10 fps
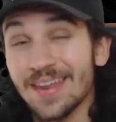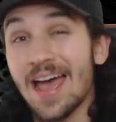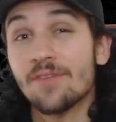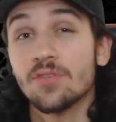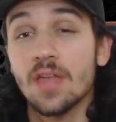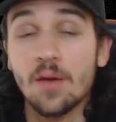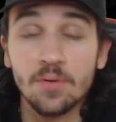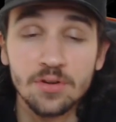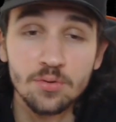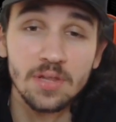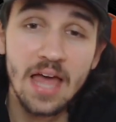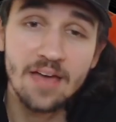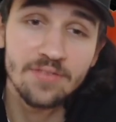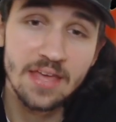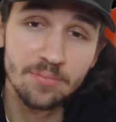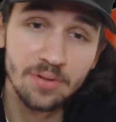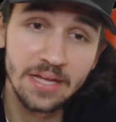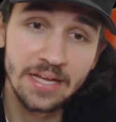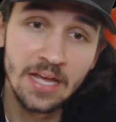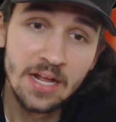then after that, we're gonna do a live
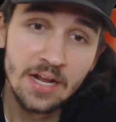gameplay.